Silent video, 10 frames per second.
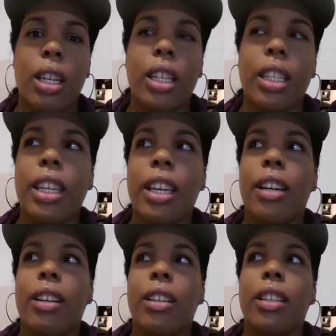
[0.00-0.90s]

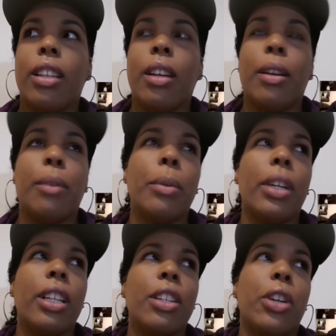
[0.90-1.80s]
Yeah, um, I'm gonna
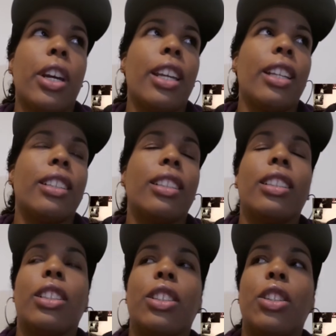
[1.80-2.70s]
try and
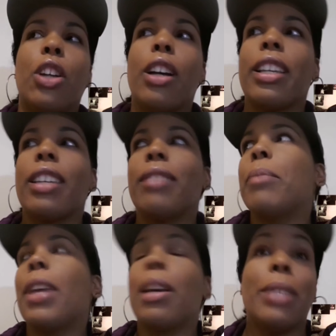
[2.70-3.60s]
not make
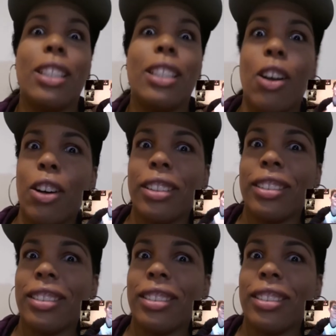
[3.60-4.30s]
them as long